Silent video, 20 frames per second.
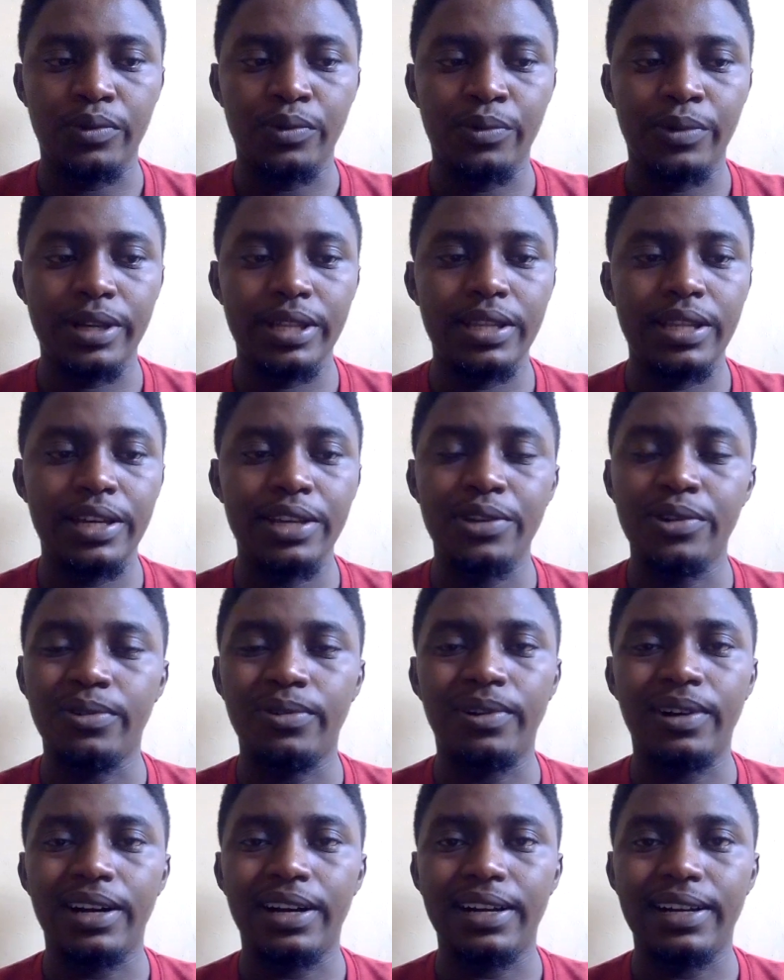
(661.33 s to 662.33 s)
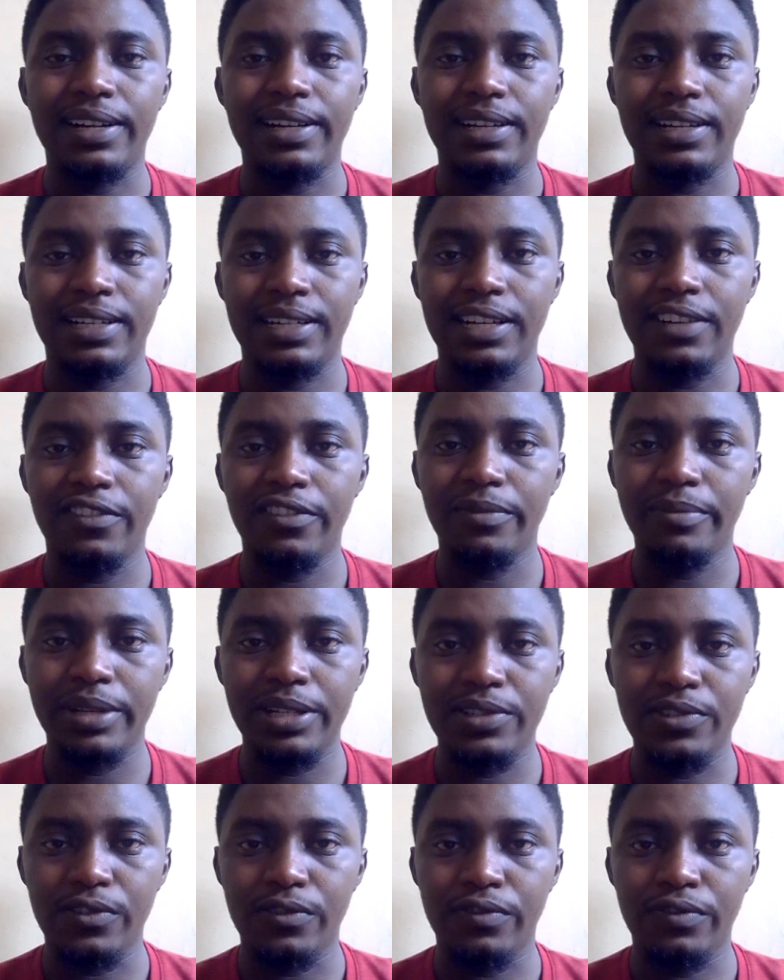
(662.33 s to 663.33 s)
whether you are a
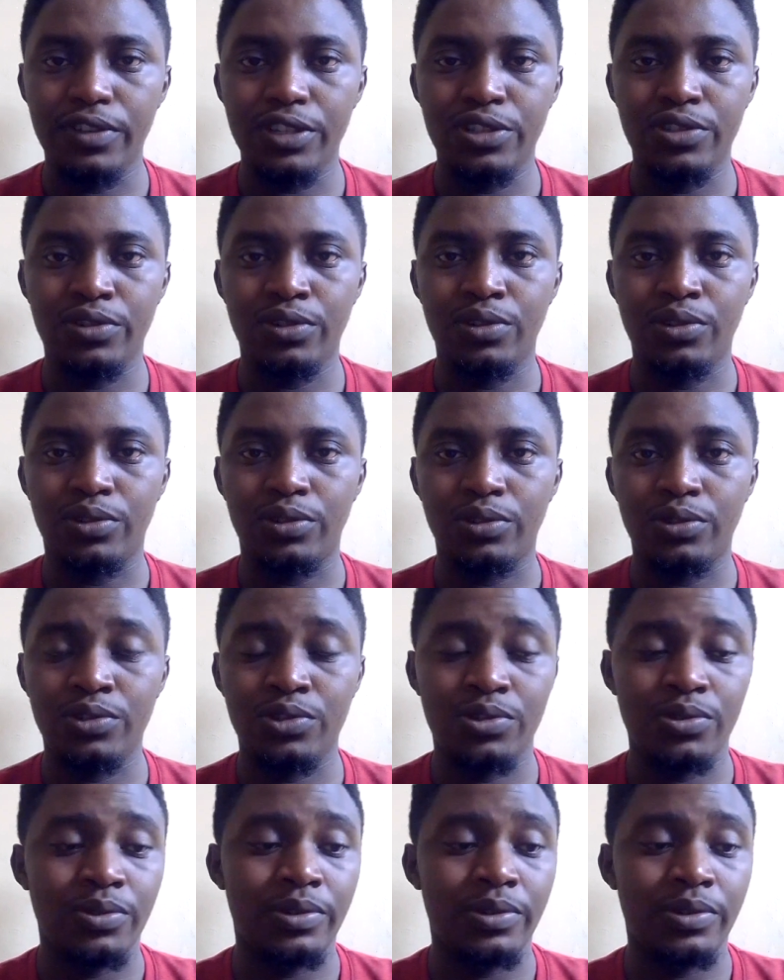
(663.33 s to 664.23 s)
government official or not,